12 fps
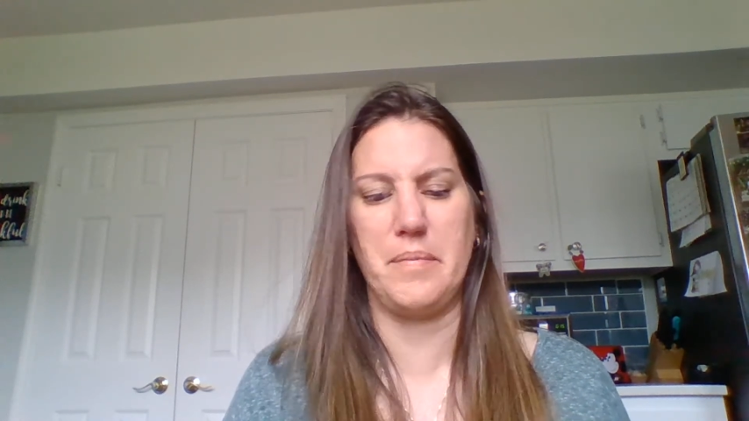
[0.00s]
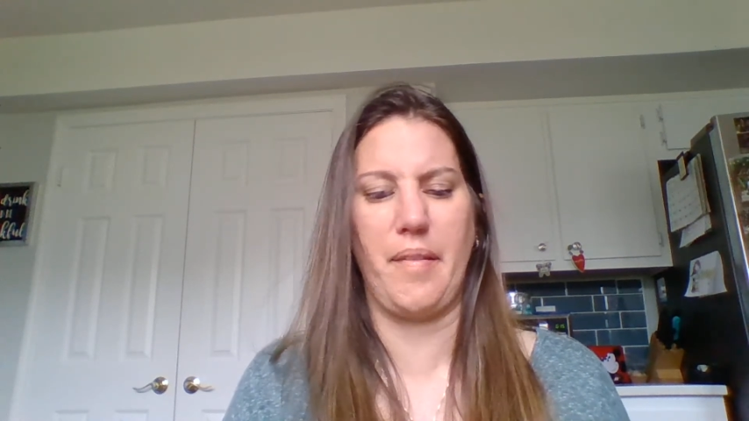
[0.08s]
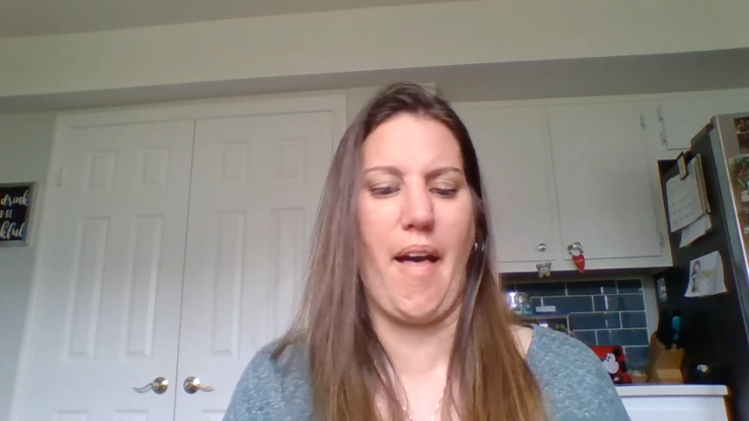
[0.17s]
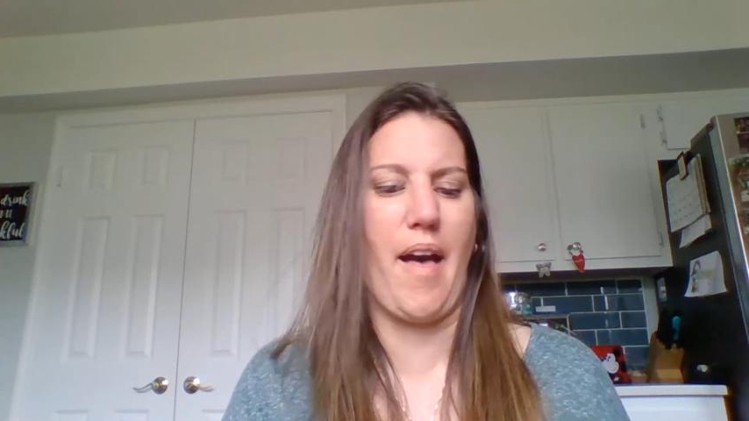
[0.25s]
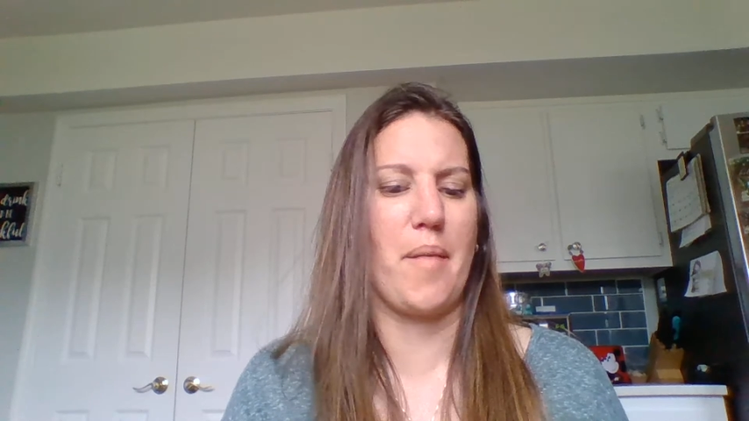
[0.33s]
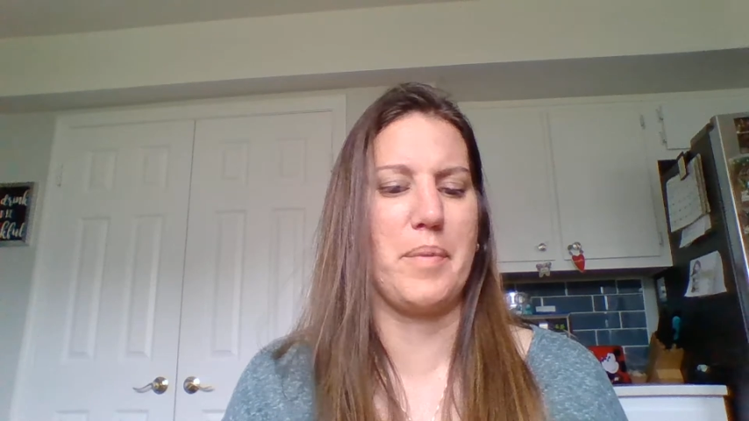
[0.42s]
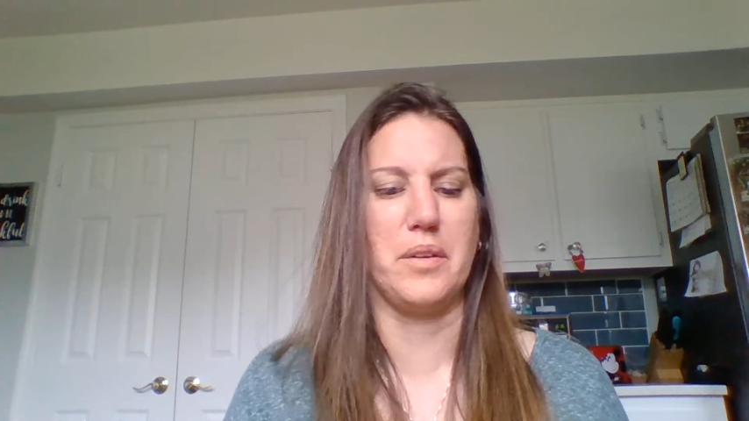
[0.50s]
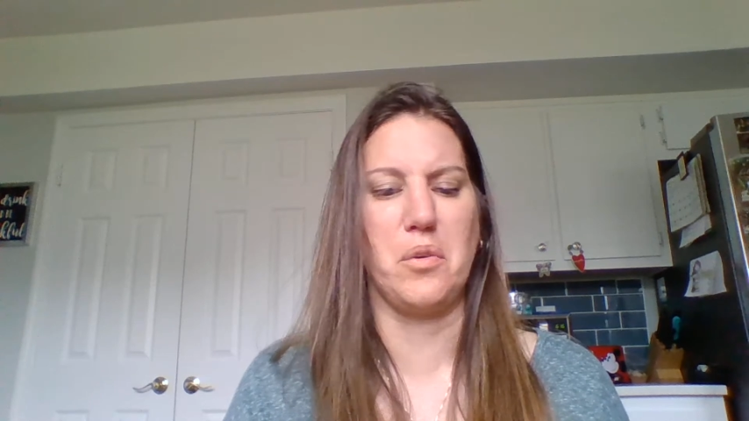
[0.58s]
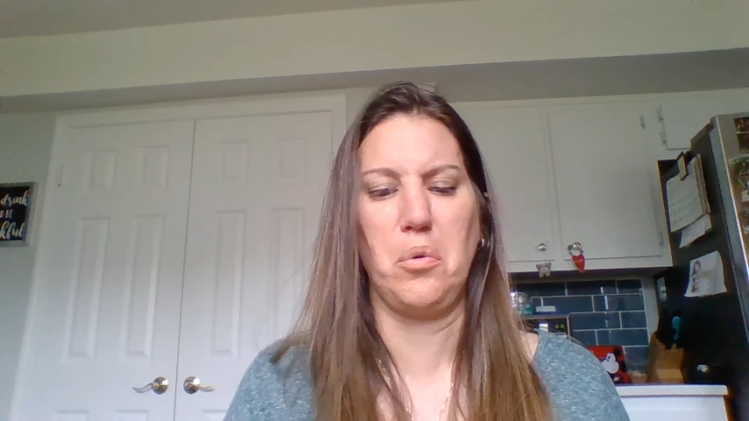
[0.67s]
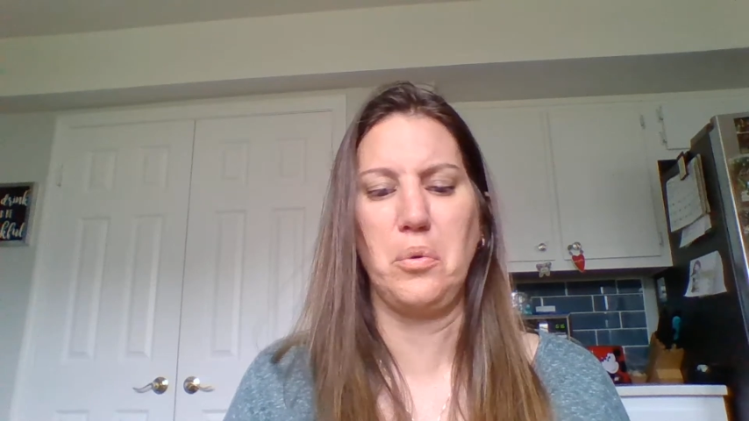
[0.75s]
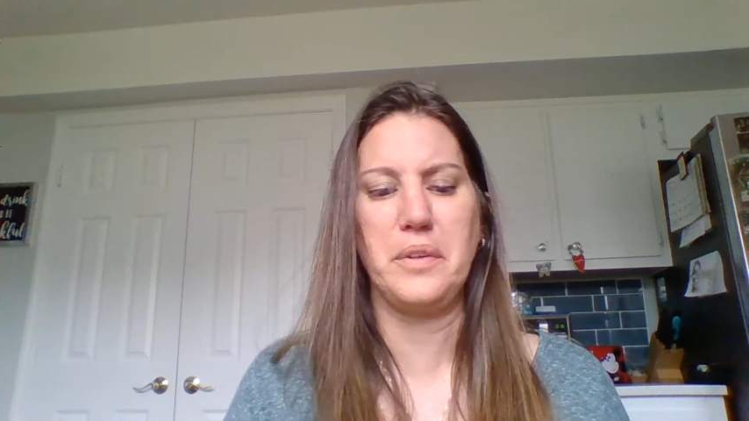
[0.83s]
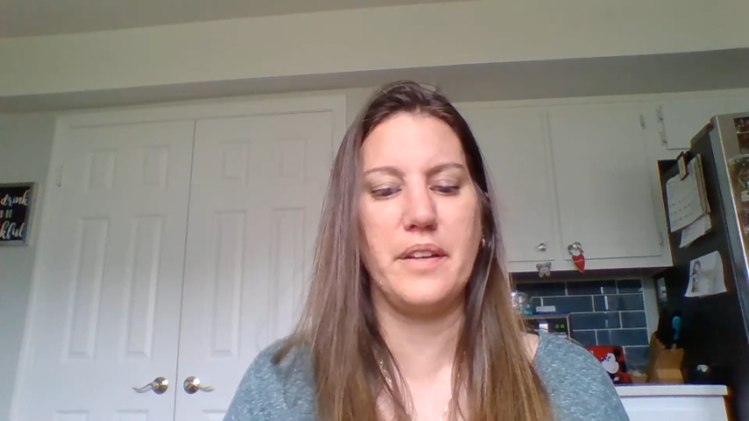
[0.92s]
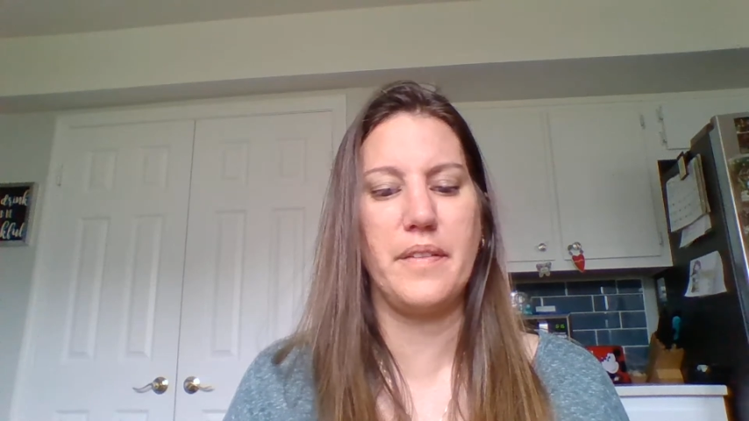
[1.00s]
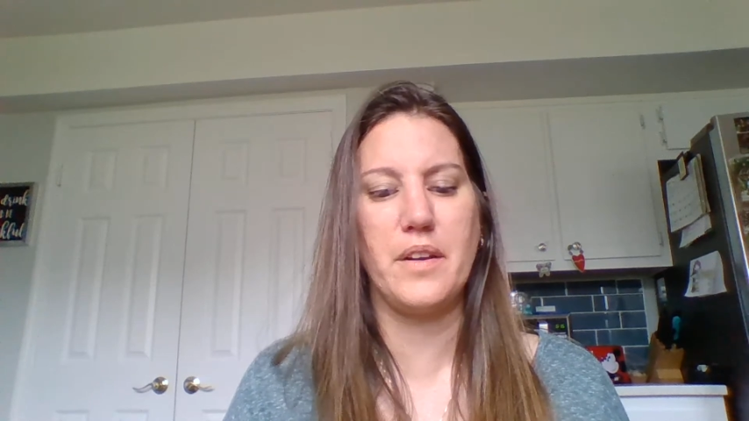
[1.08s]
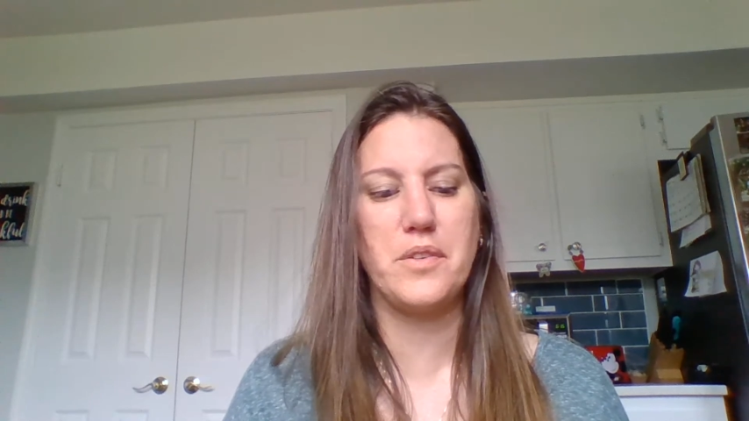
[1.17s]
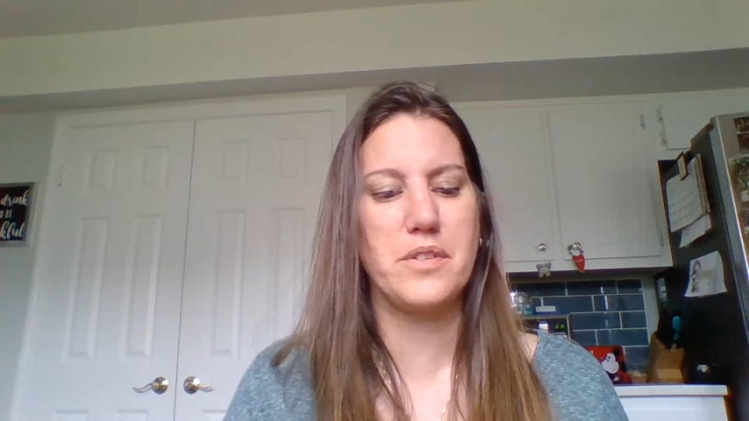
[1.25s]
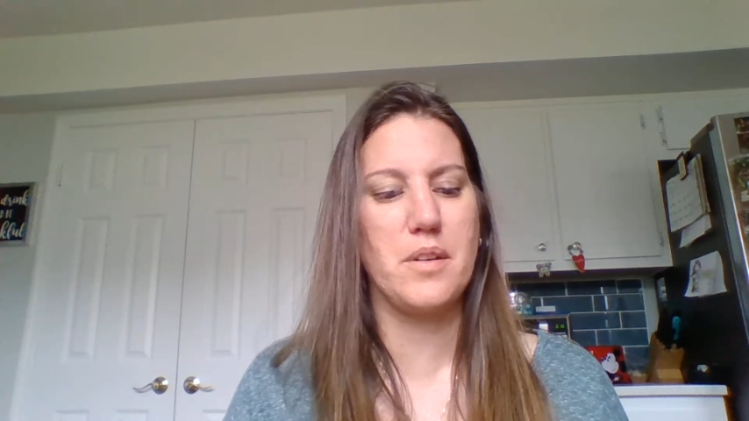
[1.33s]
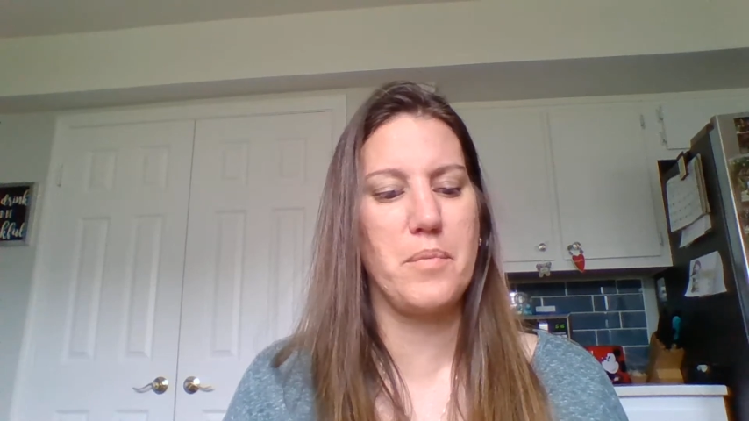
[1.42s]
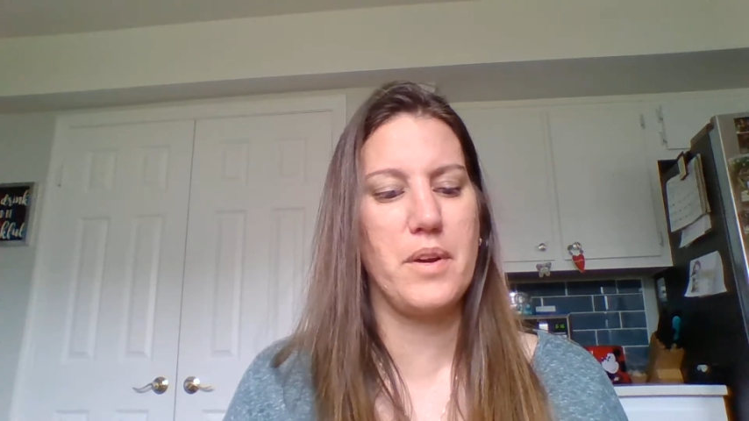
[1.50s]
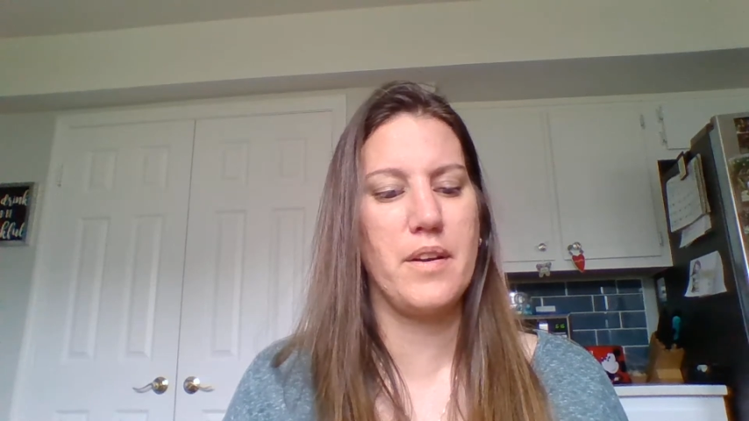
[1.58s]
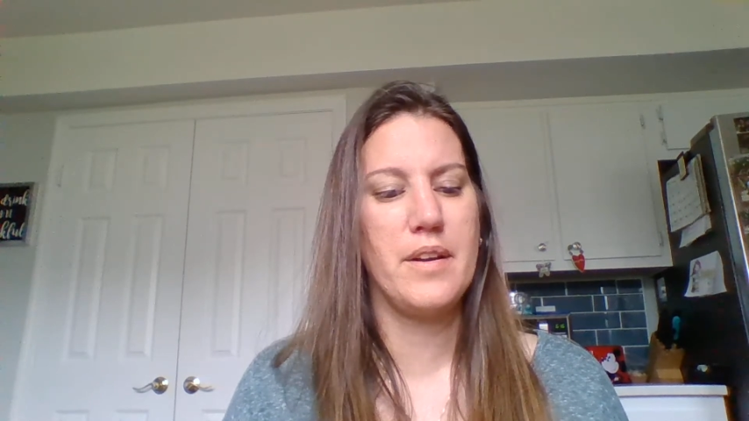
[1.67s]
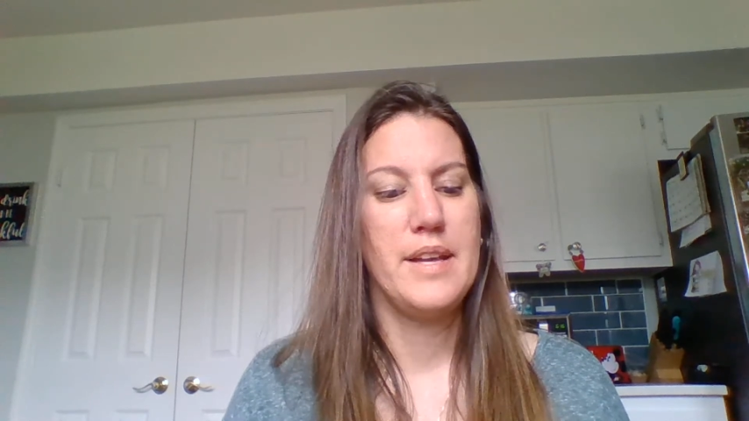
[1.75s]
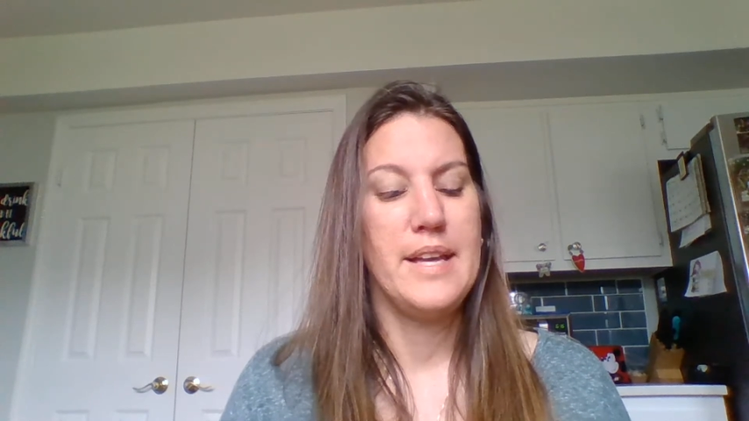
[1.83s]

lab and golden in there somewhere.